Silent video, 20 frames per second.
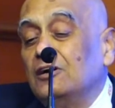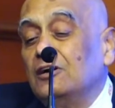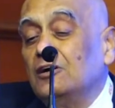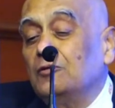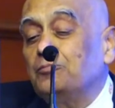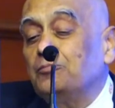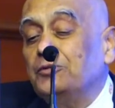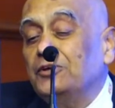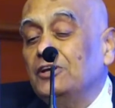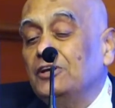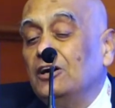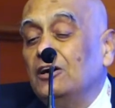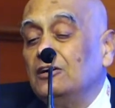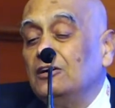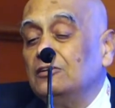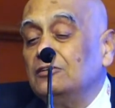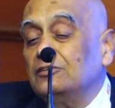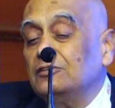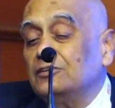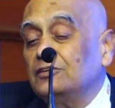A
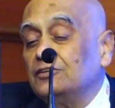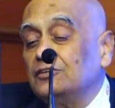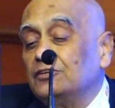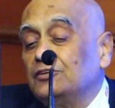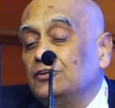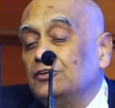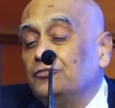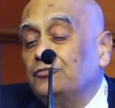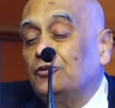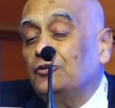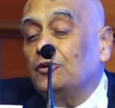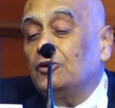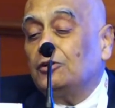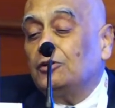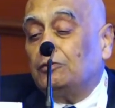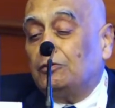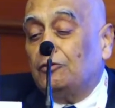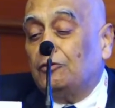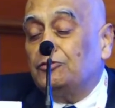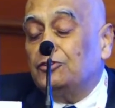PR, if
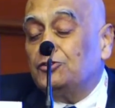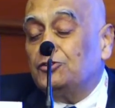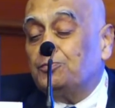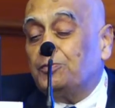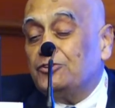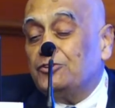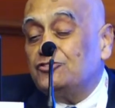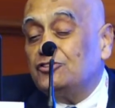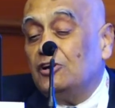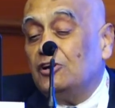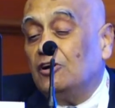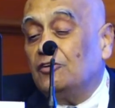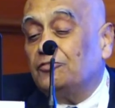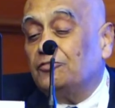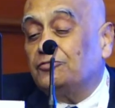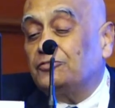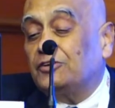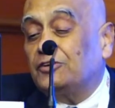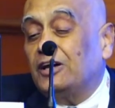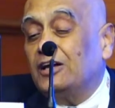this pressure half
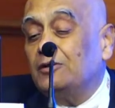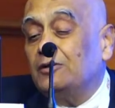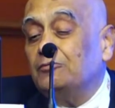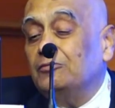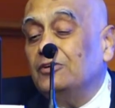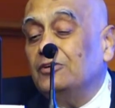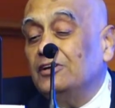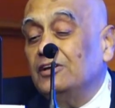time